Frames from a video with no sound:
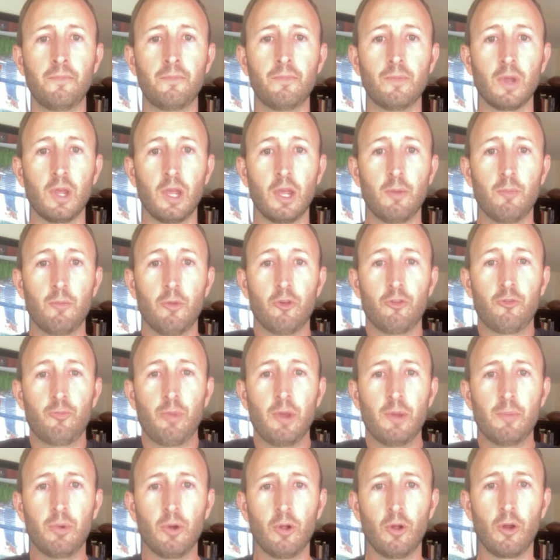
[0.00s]
And most
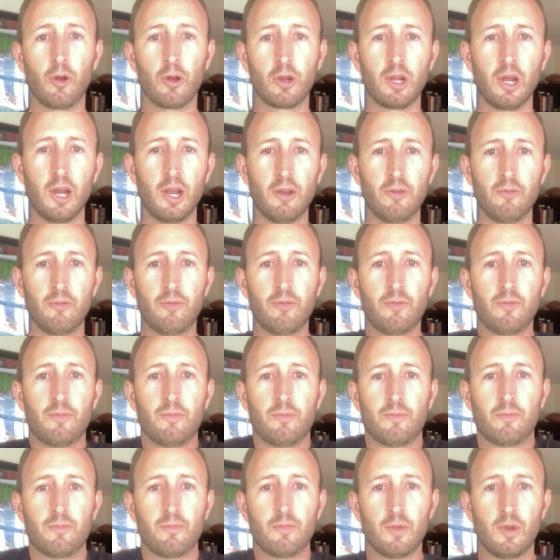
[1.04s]
people are kind of
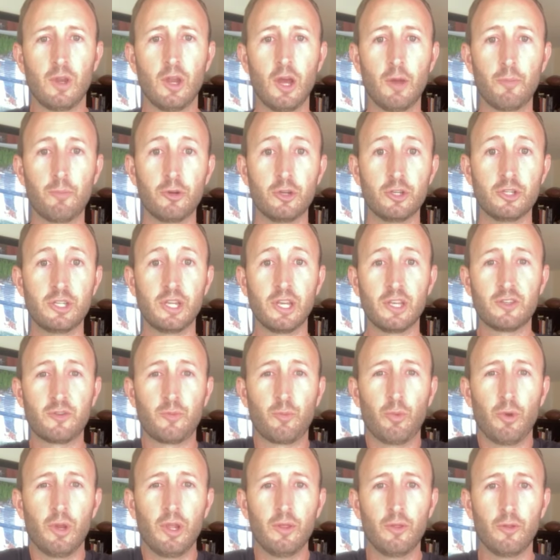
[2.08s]
upper chest
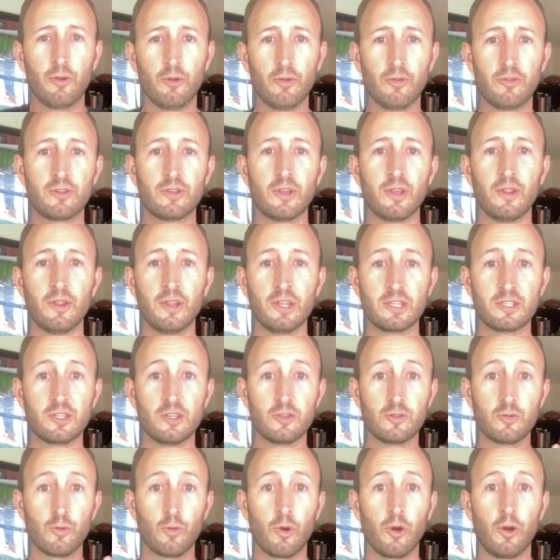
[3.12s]
breathers. This
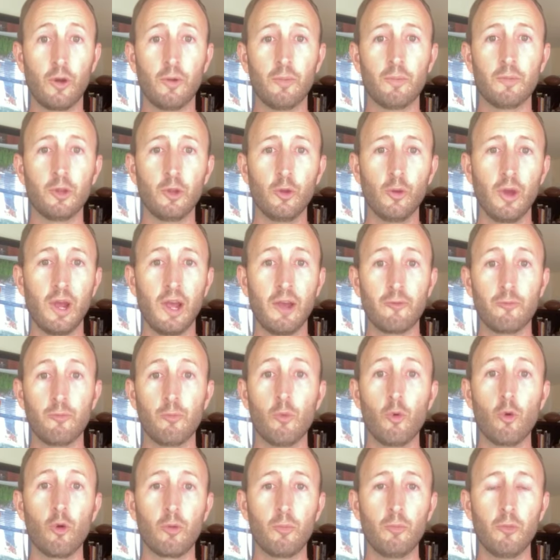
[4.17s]
is where you have
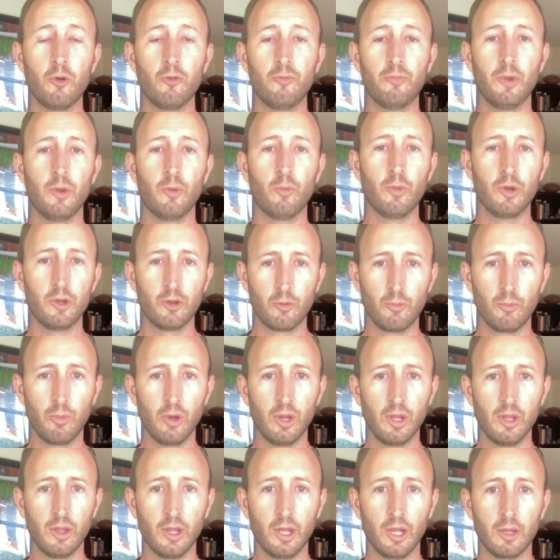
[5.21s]
more movement when you're
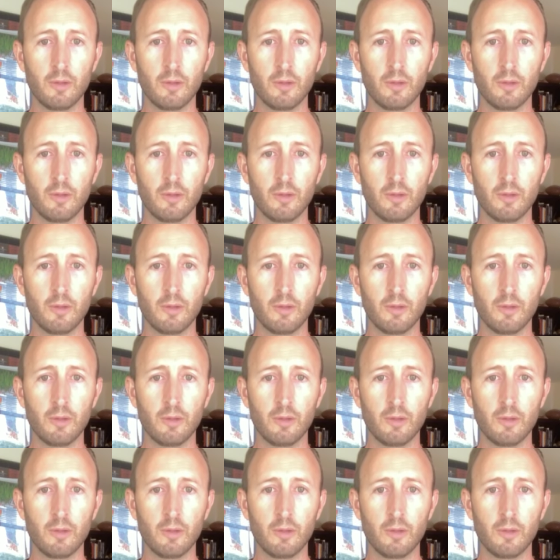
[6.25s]
breathing.